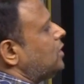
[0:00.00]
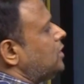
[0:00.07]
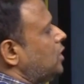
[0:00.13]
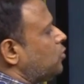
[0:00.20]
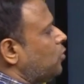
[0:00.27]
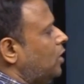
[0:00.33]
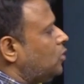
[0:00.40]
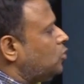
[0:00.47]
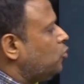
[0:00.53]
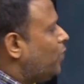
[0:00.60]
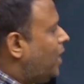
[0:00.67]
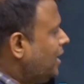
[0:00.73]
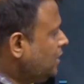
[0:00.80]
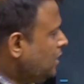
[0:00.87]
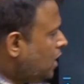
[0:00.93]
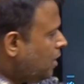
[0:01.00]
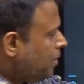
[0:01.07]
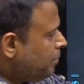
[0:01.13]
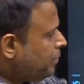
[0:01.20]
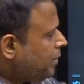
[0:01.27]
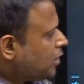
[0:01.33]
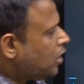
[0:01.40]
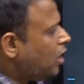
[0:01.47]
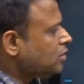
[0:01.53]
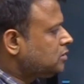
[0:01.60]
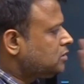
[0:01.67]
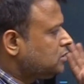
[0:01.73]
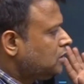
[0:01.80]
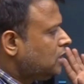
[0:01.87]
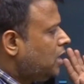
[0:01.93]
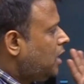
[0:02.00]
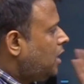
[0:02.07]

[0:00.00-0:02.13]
is equal to 1, because